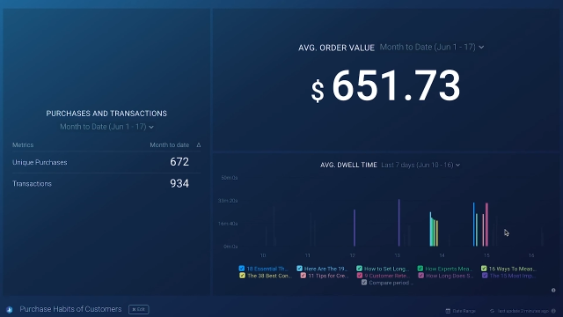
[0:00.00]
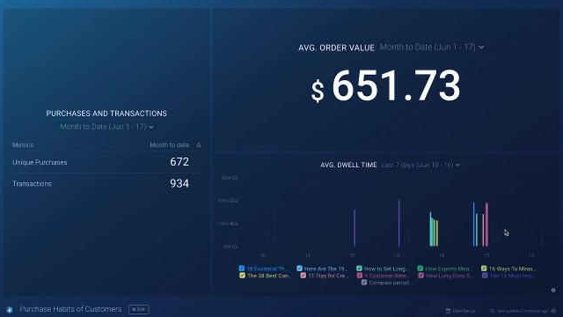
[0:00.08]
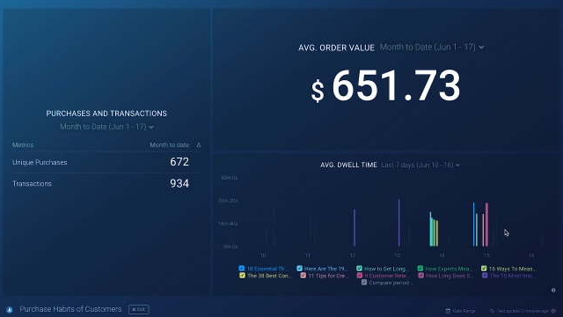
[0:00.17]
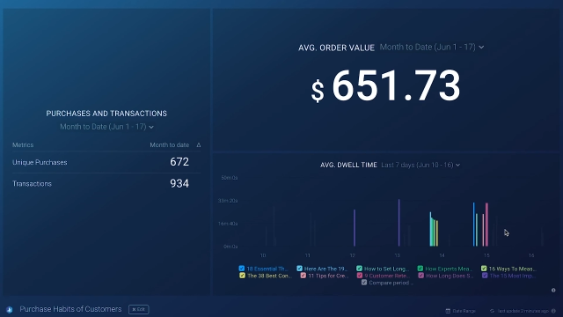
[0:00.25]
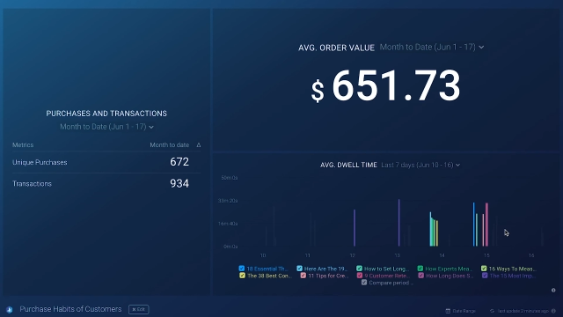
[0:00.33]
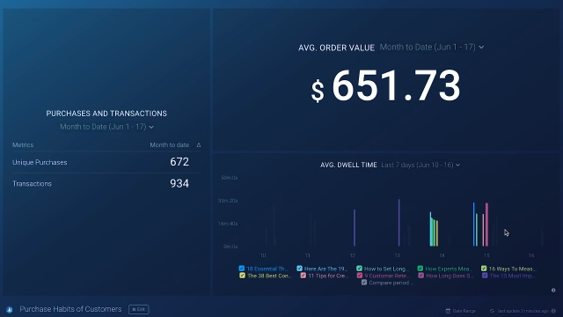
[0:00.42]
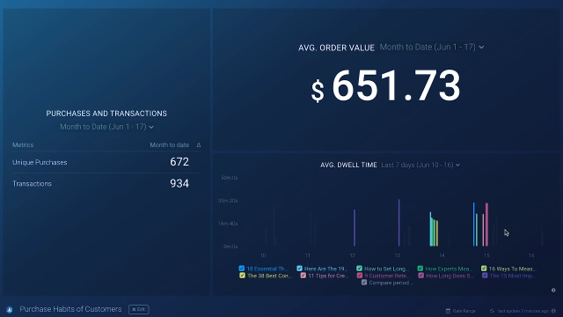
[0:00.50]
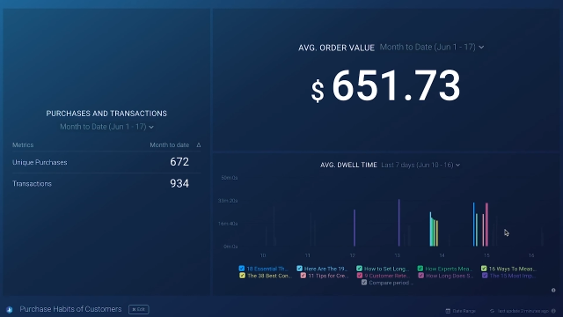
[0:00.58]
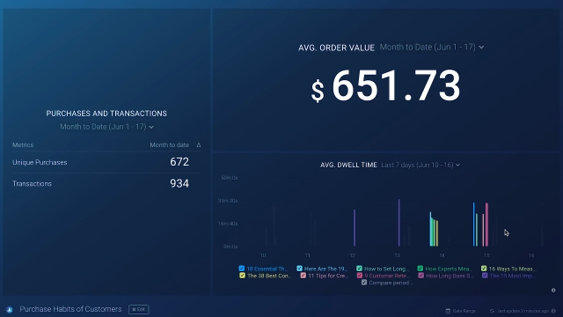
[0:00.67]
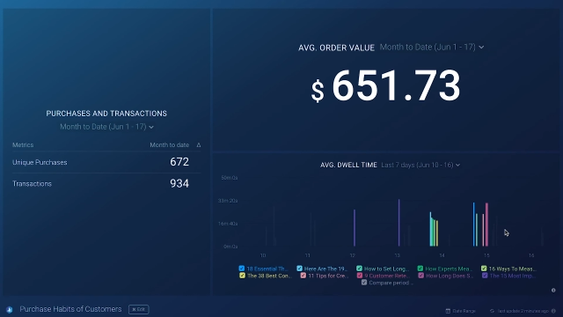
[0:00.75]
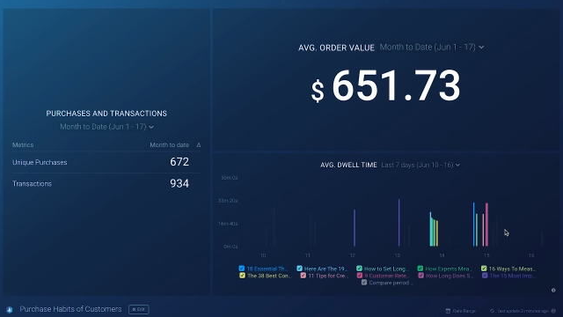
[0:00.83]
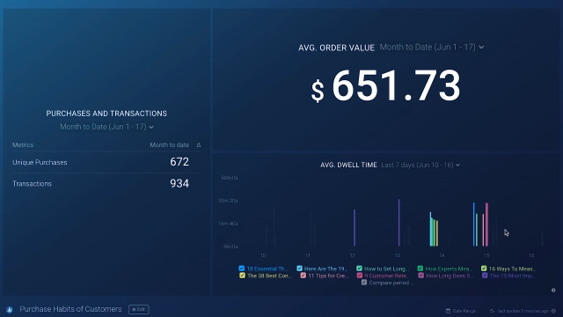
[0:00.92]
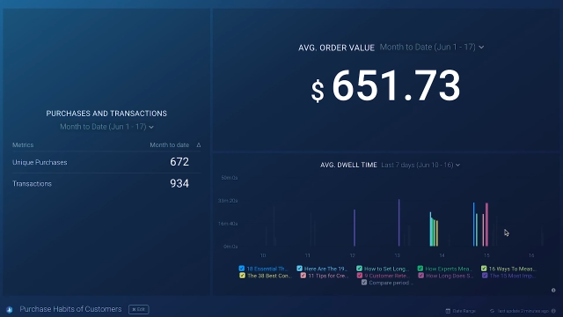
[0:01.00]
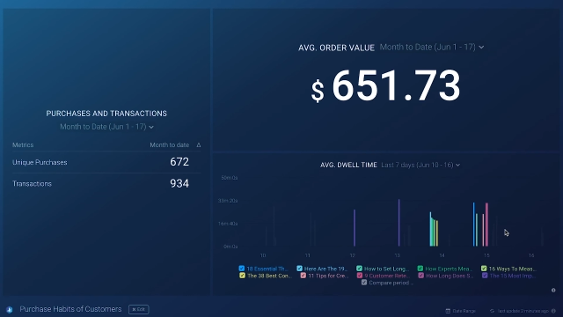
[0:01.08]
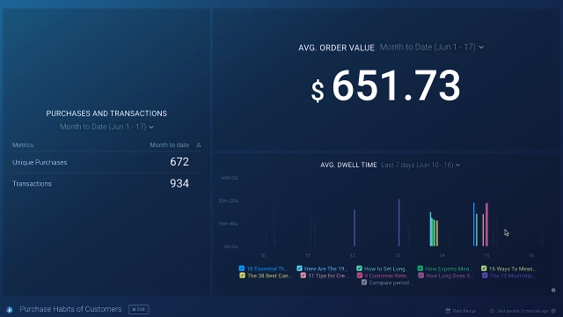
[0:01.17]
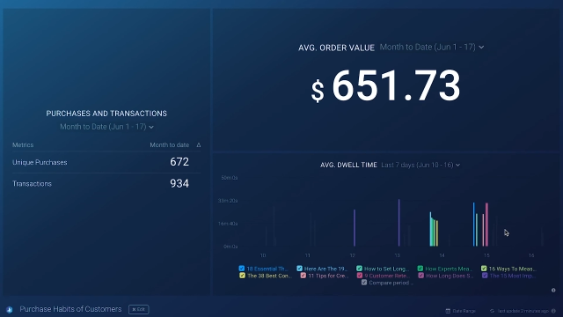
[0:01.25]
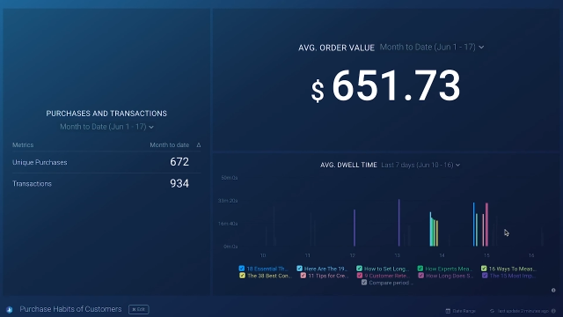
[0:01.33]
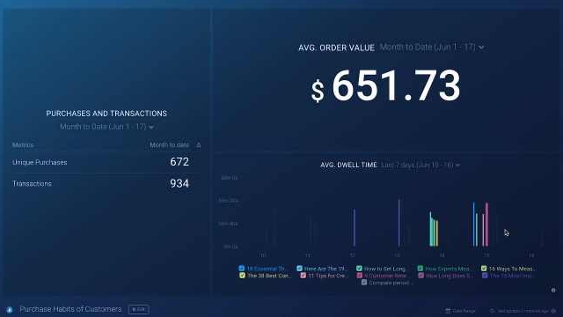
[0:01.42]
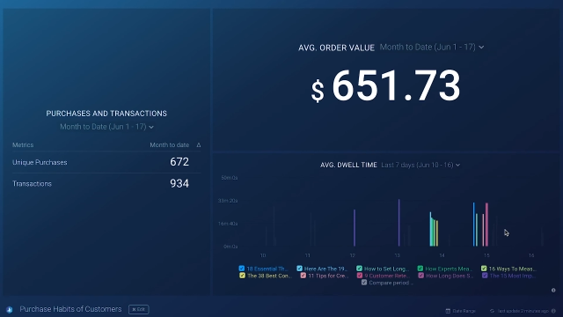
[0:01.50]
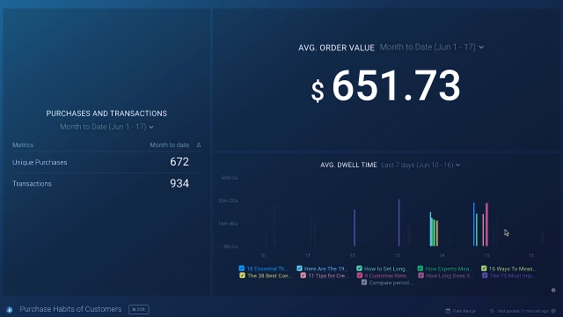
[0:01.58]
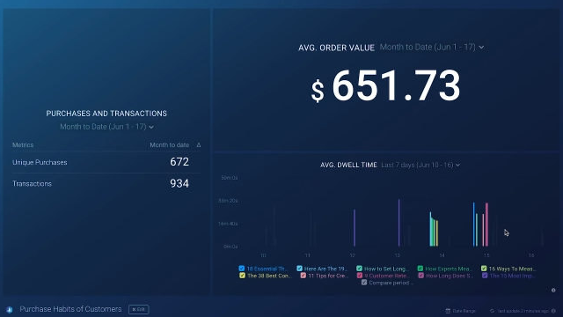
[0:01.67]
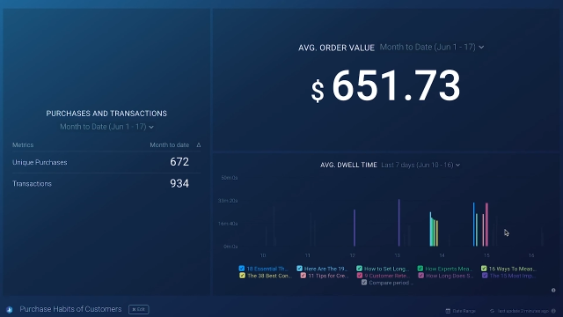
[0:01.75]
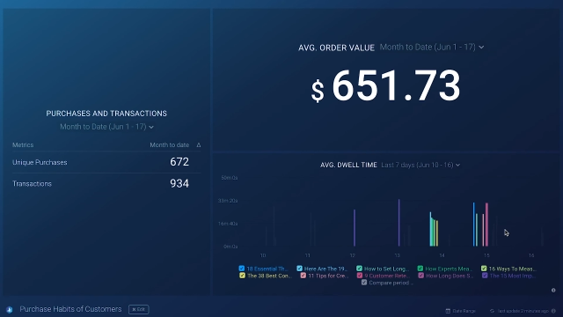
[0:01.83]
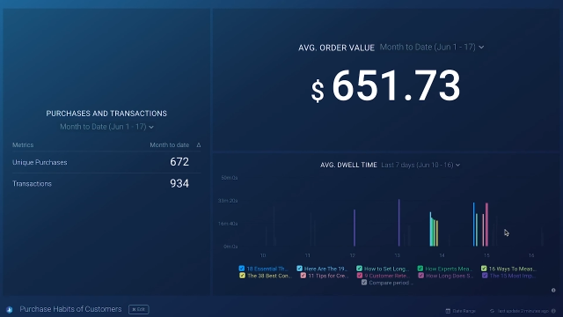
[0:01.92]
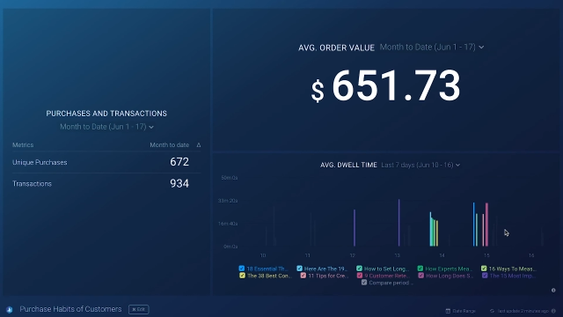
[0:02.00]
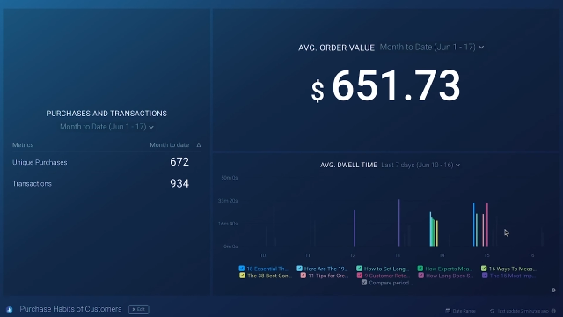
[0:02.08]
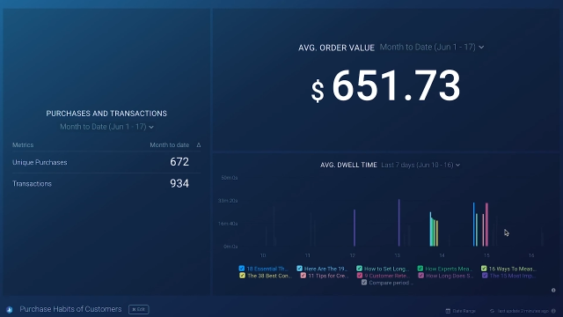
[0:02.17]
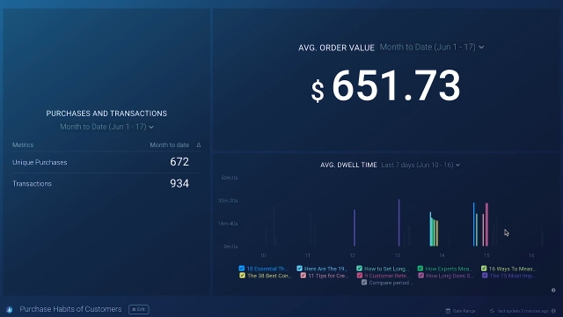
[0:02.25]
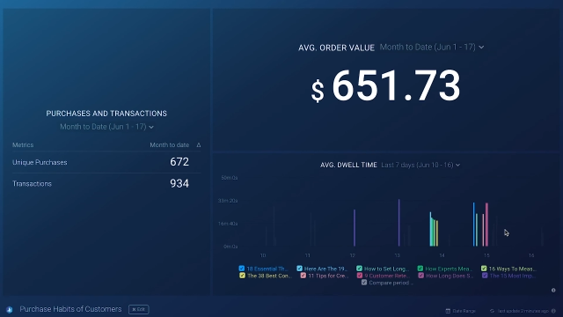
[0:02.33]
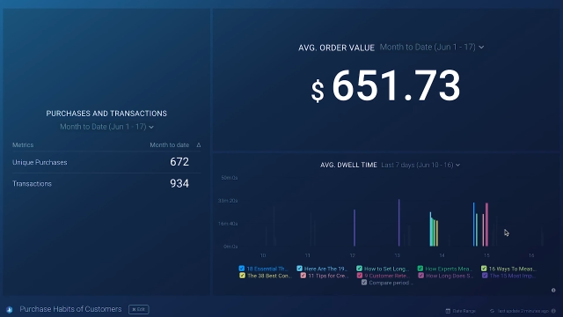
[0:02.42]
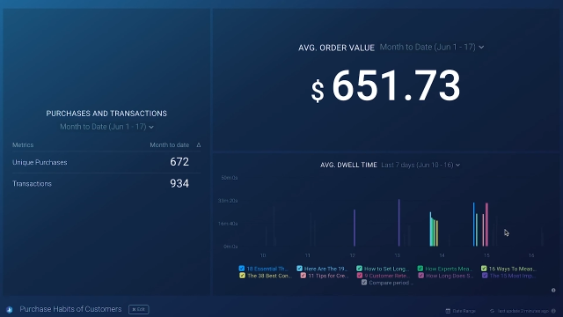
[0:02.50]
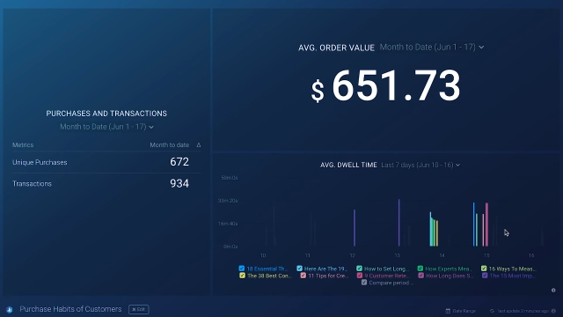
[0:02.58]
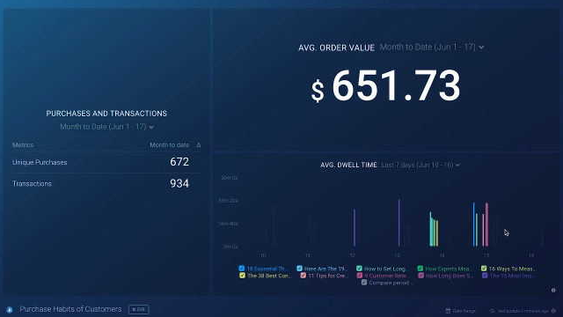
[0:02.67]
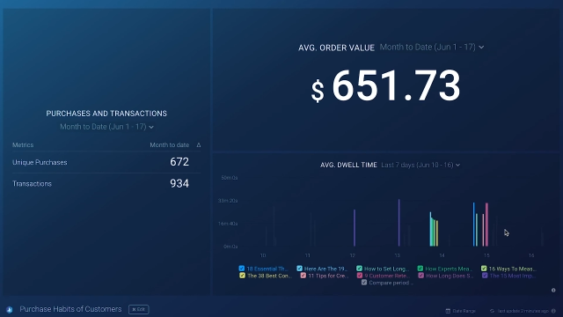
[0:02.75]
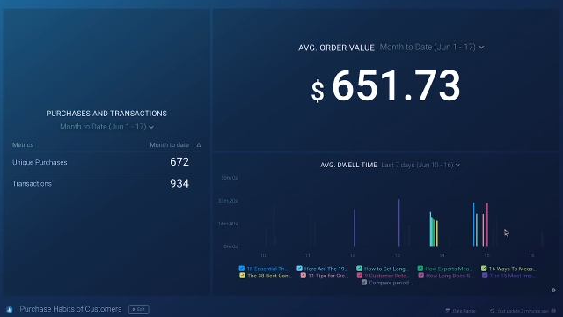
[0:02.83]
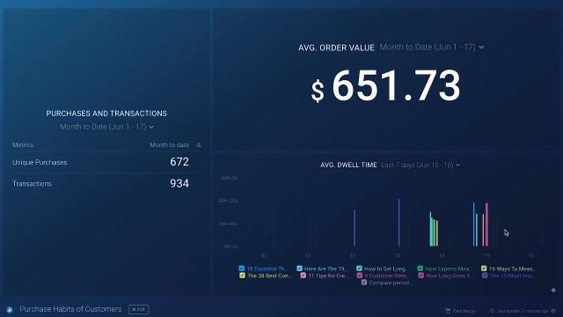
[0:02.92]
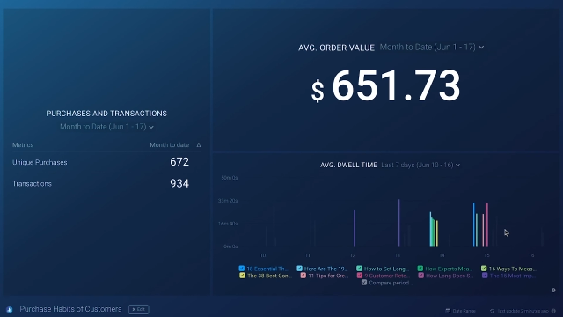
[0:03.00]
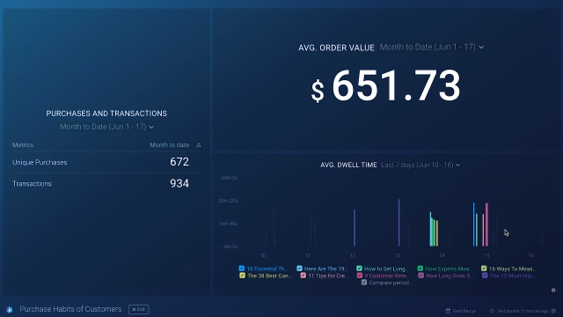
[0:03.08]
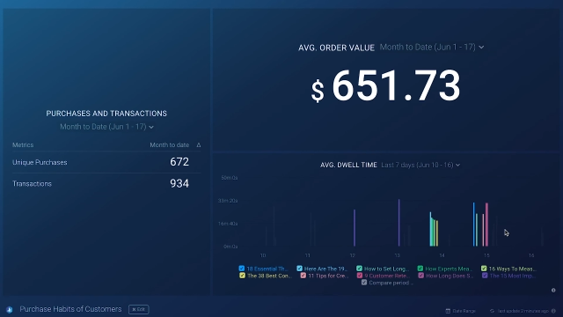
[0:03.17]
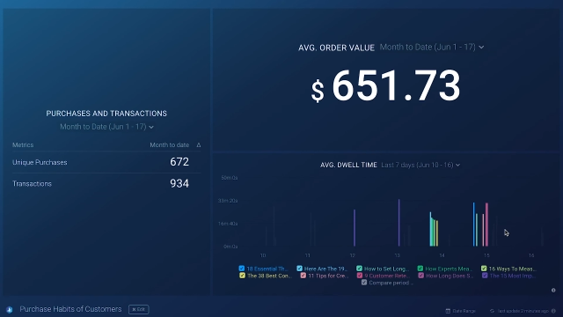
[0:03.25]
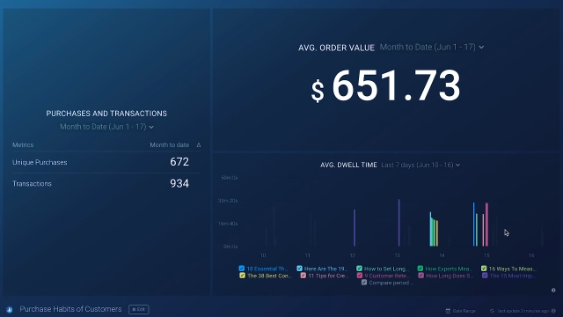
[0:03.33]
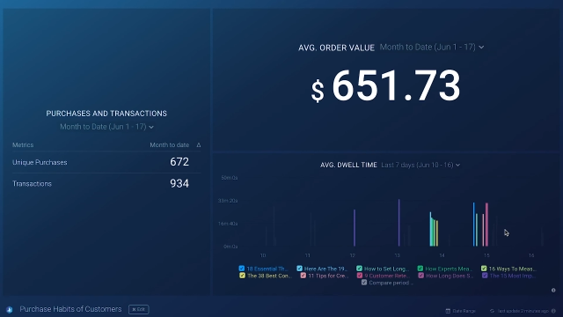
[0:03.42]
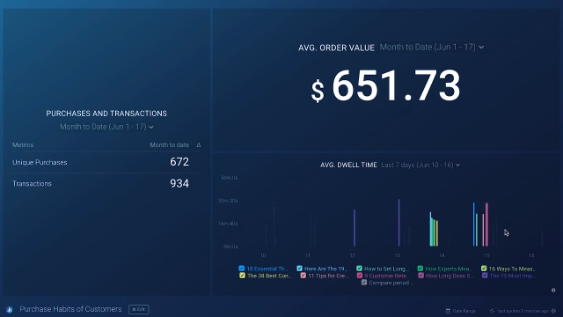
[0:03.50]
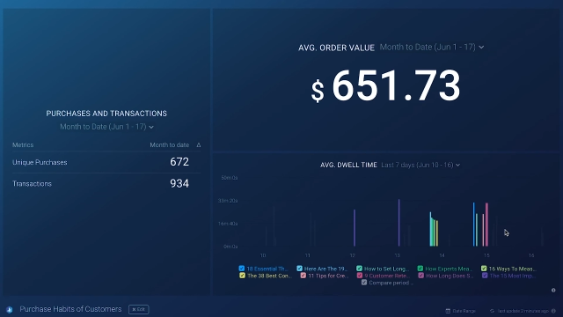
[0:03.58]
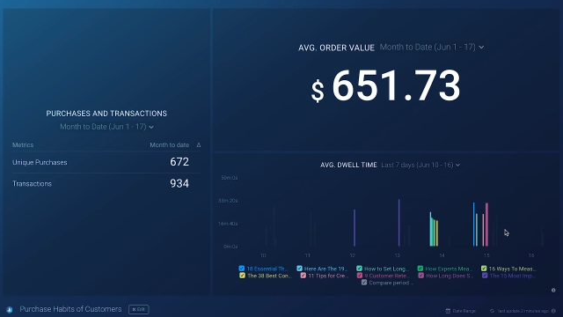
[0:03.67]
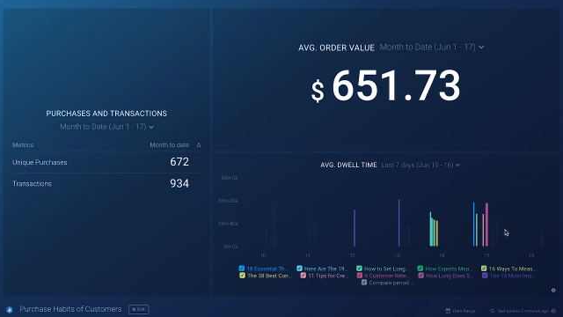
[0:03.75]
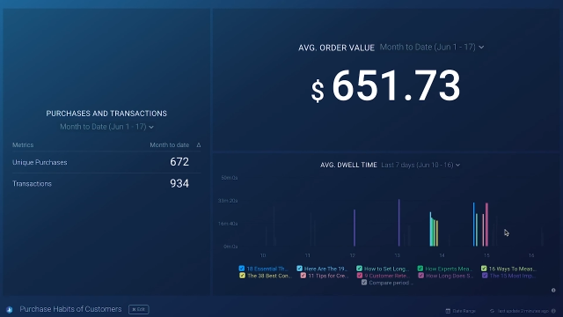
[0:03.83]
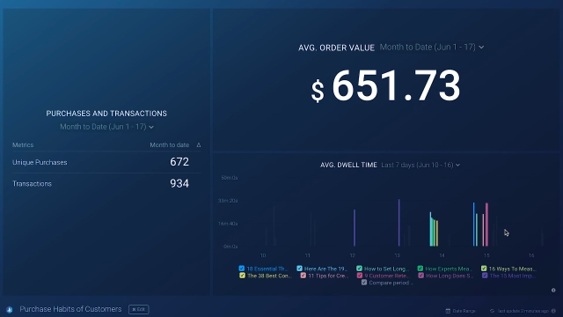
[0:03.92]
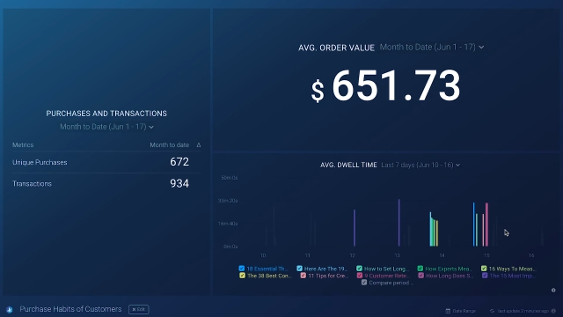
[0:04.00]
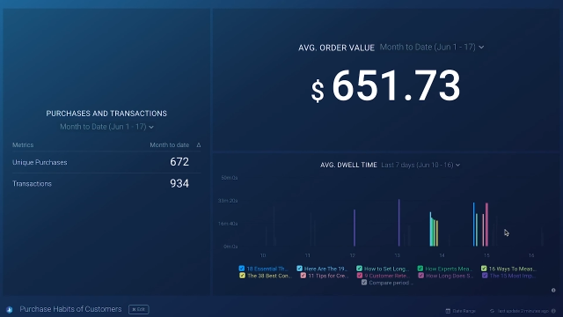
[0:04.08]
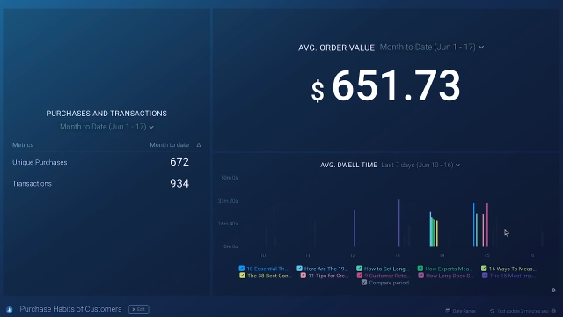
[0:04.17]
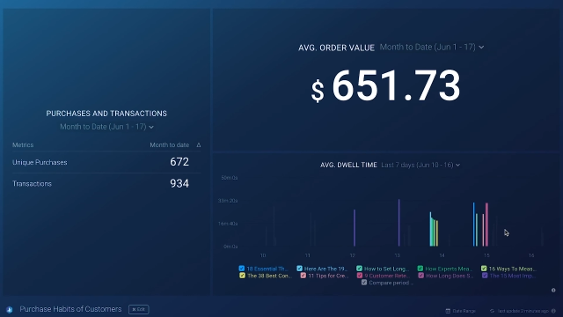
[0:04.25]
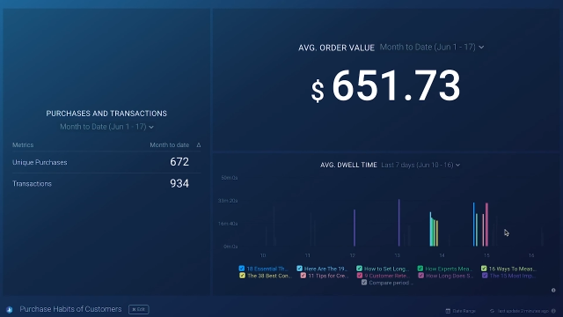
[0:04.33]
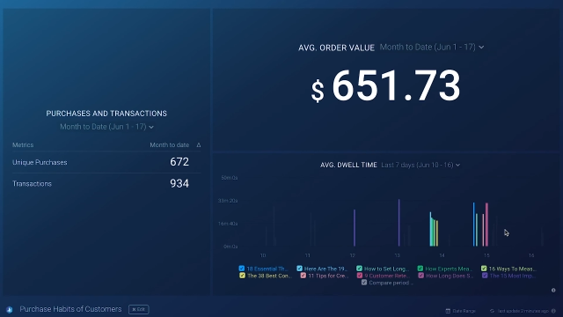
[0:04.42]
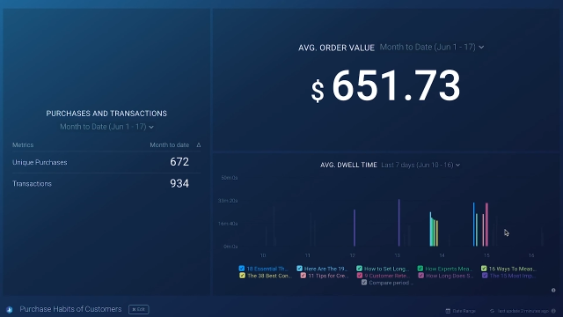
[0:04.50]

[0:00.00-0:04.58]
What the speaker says: Nobody's mouth can be seen.